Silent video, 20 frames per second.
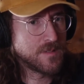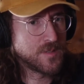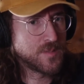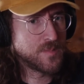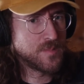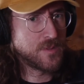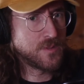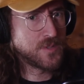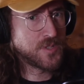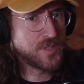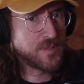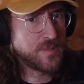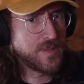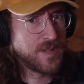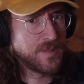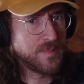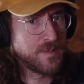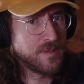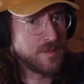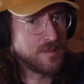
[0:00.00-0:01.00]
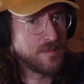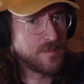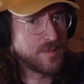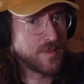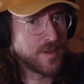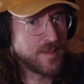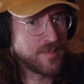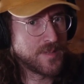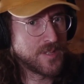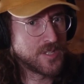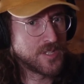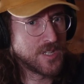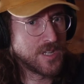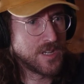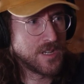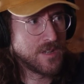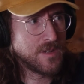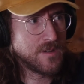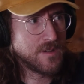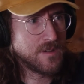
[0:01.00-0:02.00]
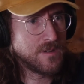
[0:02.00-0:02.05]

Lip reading: as most people would probably say,